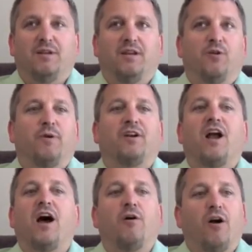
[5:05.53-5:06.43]
and no
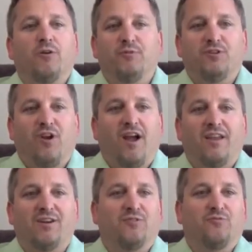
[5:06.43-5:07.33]
matter how hard we
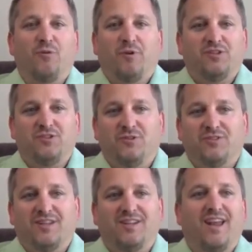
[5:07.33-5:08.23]
try, front page of
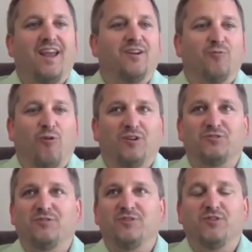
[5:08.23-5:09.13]
USA Today or Wall
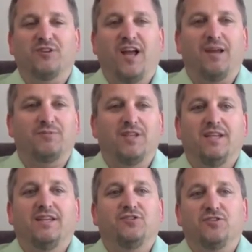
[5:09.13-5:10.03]
Street or New York Times,
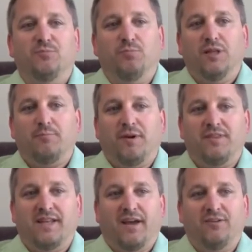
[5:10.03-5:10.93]
it's just a blip on
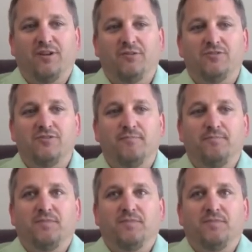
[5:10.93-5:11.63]
the downloads.